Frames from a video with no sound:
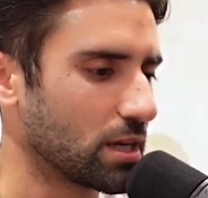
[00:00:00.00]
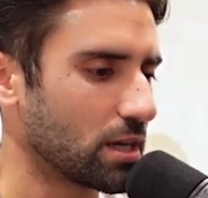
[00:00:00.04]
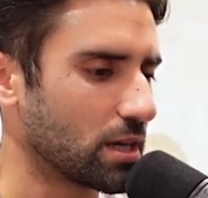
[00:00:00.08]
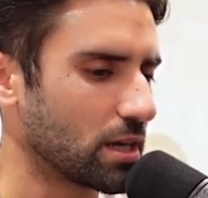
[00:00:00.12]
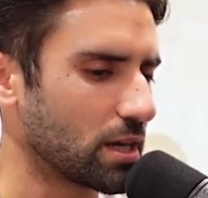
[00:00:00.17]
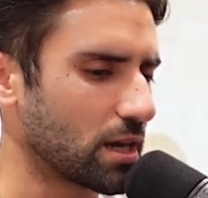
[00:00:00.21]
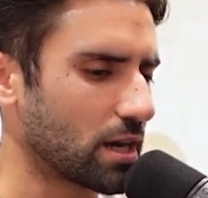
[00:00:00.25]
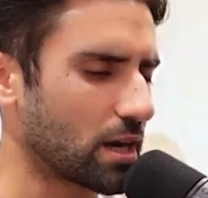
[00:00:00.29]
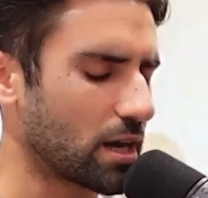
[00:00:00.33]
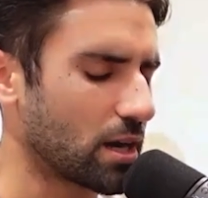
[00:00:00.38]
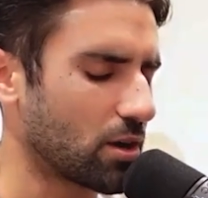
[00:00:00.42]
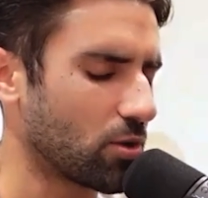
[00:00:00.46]

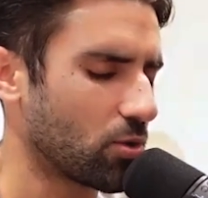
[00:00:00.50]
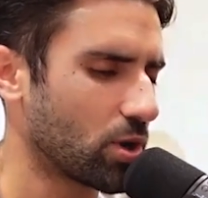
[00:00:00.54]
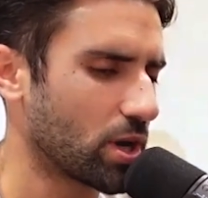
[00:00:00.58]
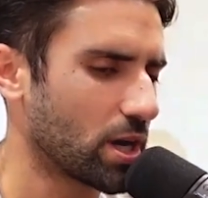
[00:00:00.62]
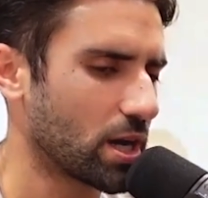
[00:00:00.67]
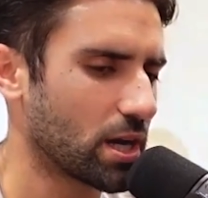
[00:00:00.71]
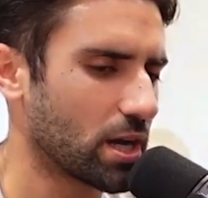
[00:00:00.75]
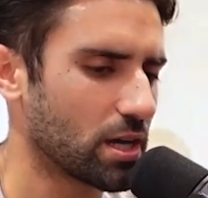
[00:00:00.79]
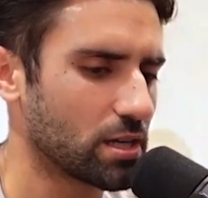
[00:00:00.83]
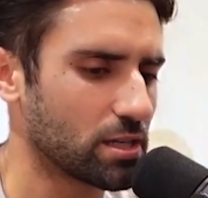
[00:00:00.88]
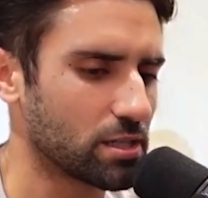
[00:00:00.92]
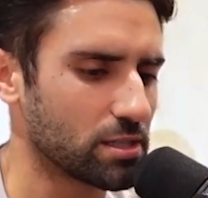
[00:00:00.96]

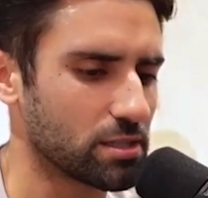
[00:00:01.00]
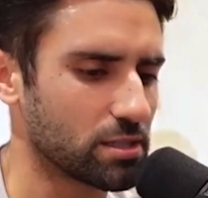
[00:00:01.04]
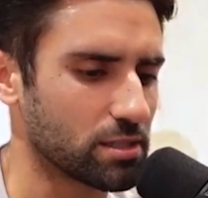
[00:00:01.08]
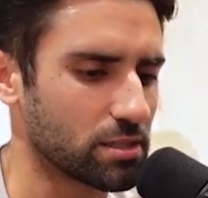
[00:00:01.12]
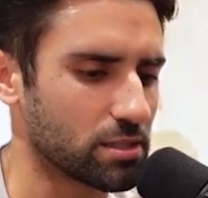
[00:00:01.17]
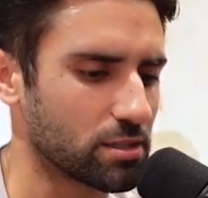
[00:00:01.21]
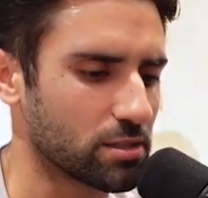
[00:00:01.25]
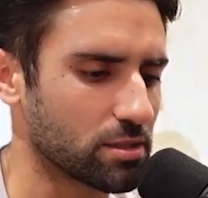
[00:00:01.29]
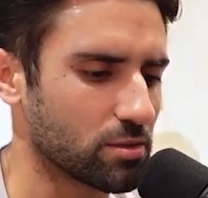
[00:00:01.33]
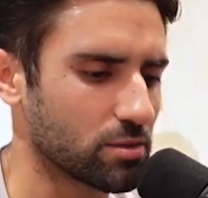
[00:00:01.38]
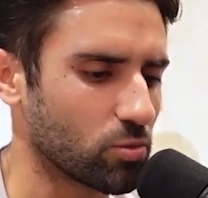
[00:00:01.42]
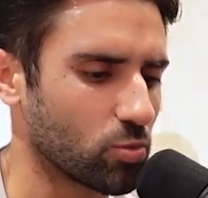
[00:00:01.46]

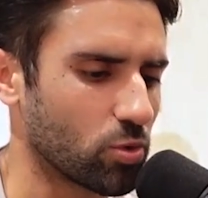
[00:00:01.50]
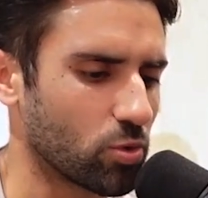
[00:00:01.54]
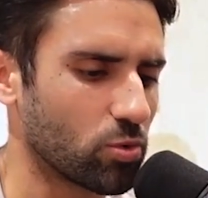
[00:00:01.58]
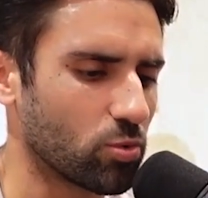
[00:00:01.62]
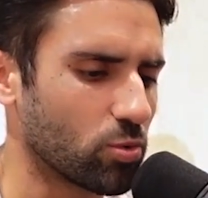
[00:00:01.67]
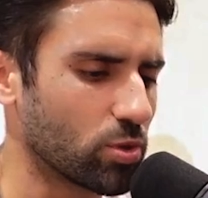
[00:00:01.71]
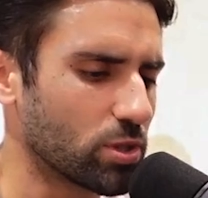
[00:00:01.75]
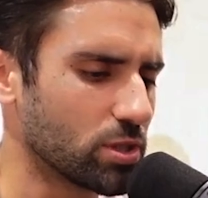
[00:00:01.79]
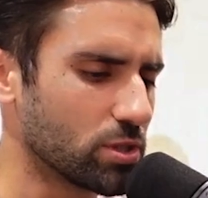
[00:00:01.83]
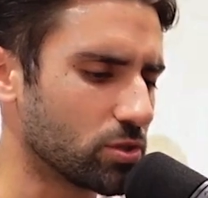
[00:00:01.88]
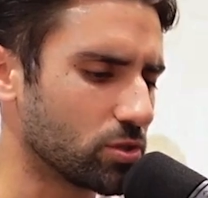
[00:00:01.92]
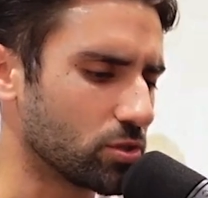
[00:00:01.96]

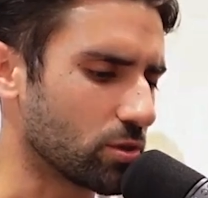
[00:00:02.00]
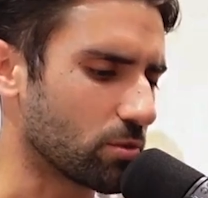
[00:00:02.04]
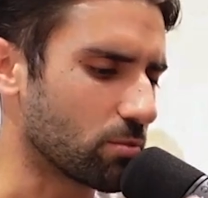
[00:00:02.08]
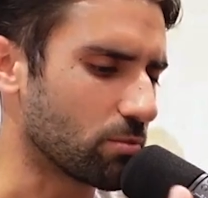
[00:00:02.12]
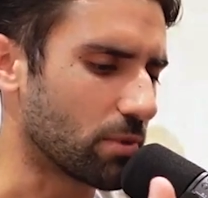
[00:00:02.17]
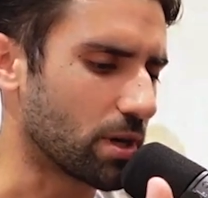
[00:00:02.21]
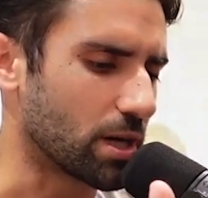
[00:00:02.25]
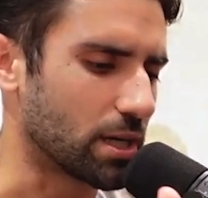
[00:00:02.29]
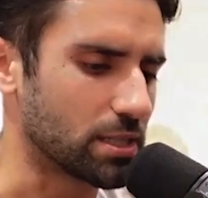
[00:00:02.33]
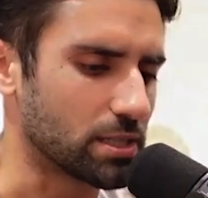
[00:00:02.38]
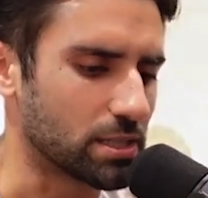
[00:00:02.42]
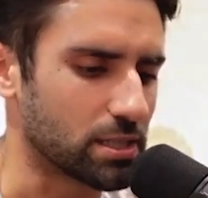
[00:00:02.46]
What is your
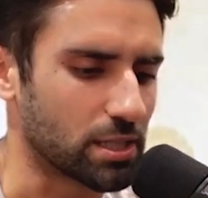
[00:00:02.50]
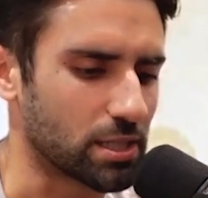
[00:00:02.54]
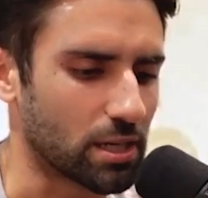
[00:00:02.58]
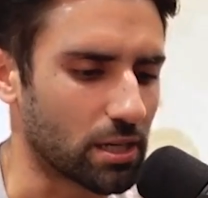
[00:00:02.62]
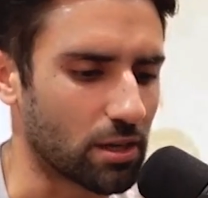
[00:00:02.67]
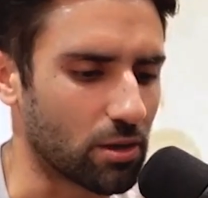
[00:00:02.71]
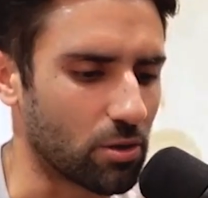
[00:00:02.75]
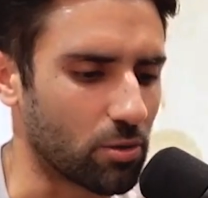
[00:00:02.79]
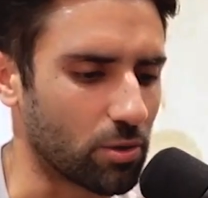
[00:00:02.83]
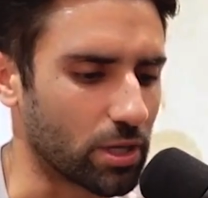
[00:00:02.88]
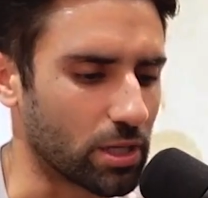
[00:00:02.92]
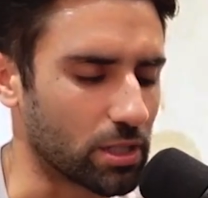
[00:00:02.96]
mindset
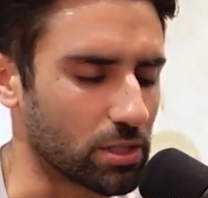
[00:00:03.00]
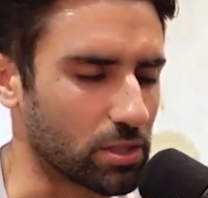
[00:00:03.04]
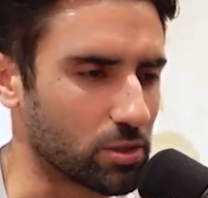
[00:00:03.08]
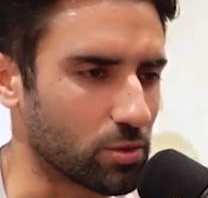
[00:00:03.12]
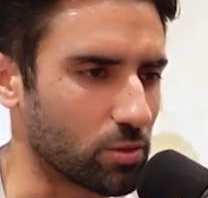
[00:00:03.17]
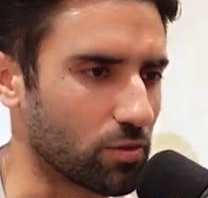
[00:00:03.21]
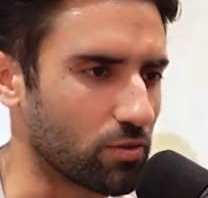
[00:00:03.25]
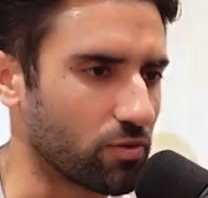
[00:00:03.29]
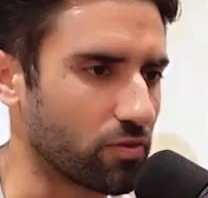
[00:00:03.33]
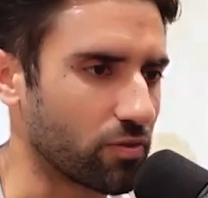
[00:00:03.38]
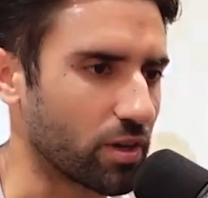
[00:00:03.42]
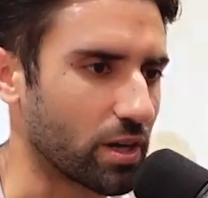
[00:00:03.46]
going into
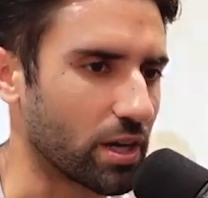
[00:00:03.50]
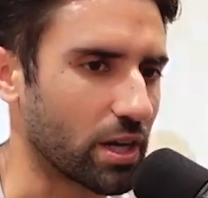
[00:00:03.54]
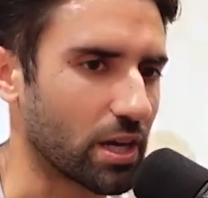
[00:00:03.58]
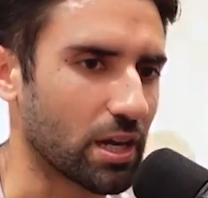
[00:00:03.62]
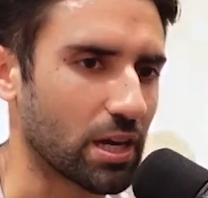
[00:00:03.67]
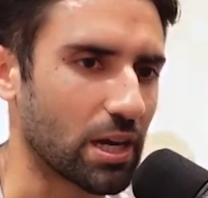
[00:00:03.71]
a fight,